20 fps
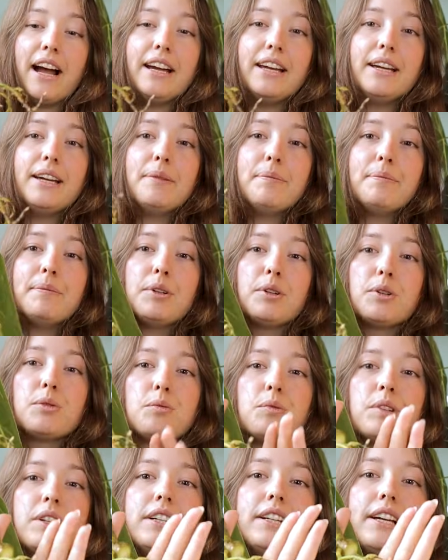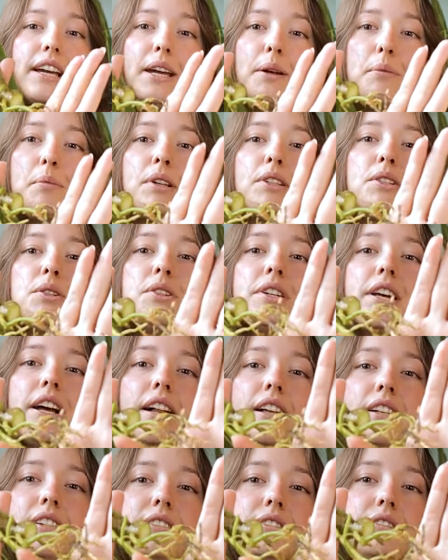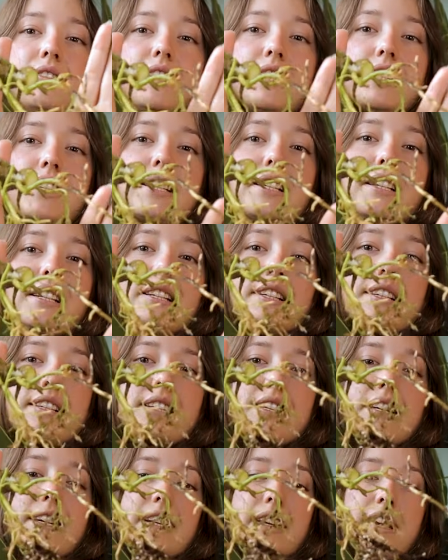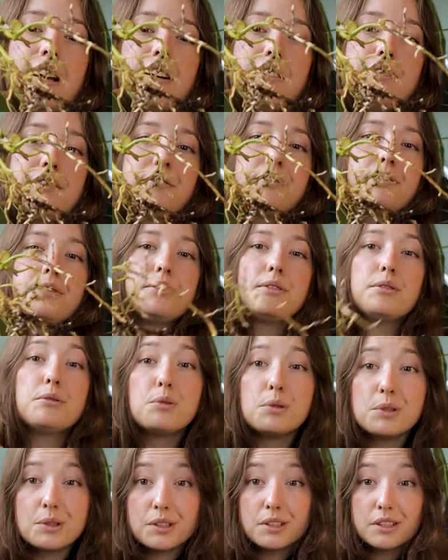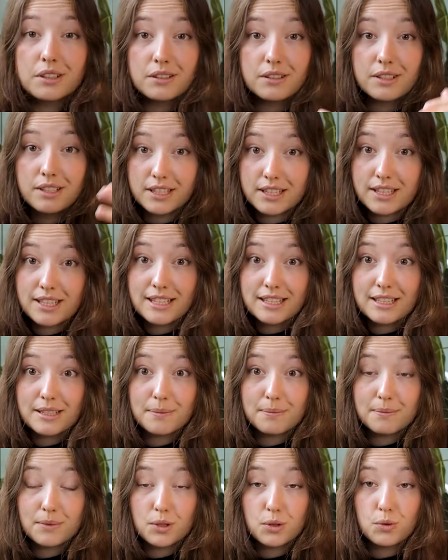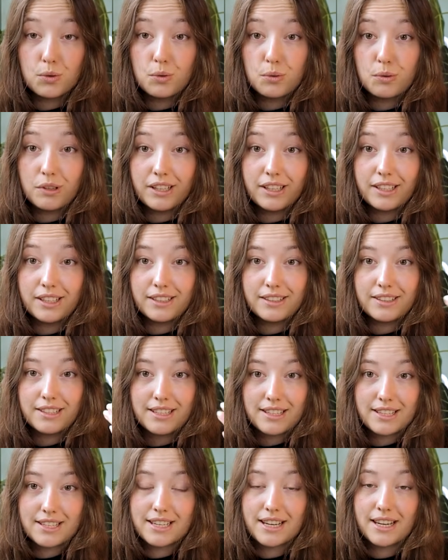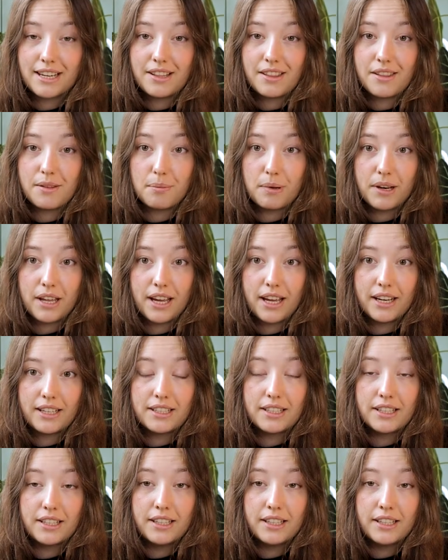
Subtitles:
I am not really able to tell if this is enough root system to really sustain the plant,